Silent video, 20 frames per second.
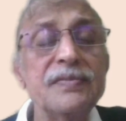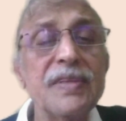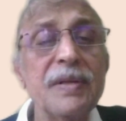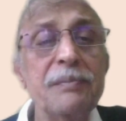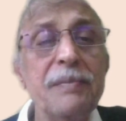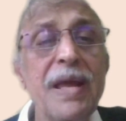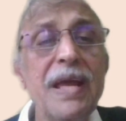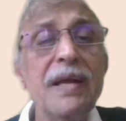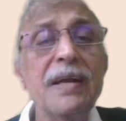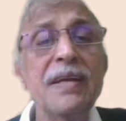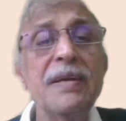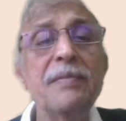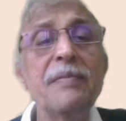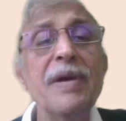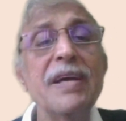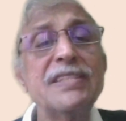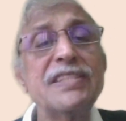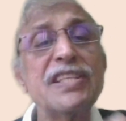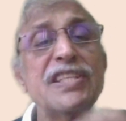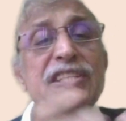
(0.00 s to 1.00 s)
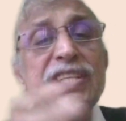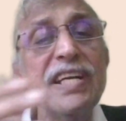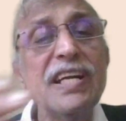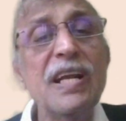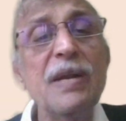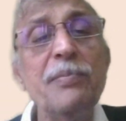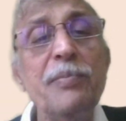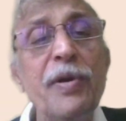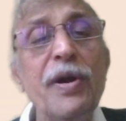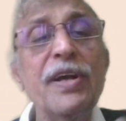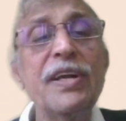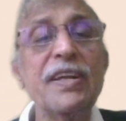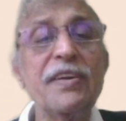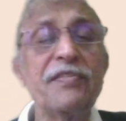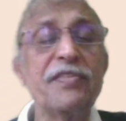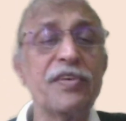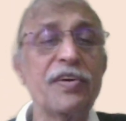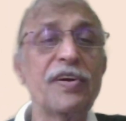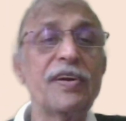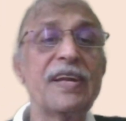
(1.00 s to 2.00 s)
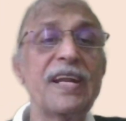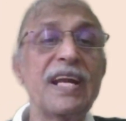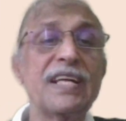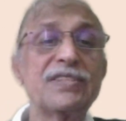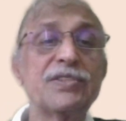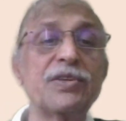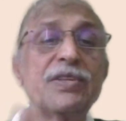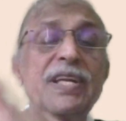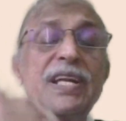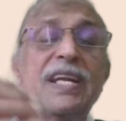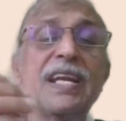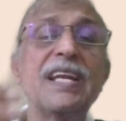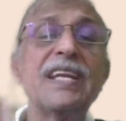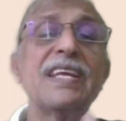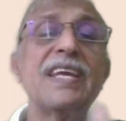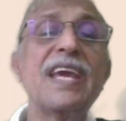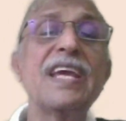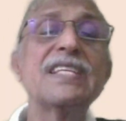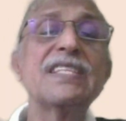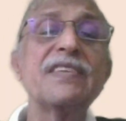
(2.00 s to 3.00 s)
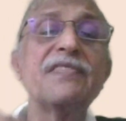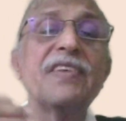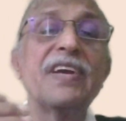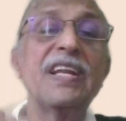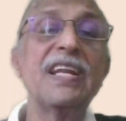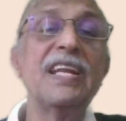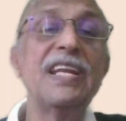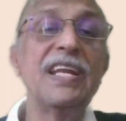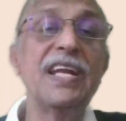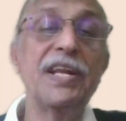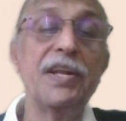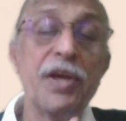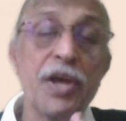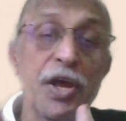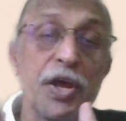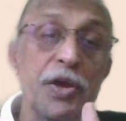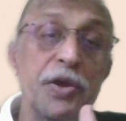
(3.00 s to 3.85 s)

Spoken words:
make him as a single point of contact so that in case of any need,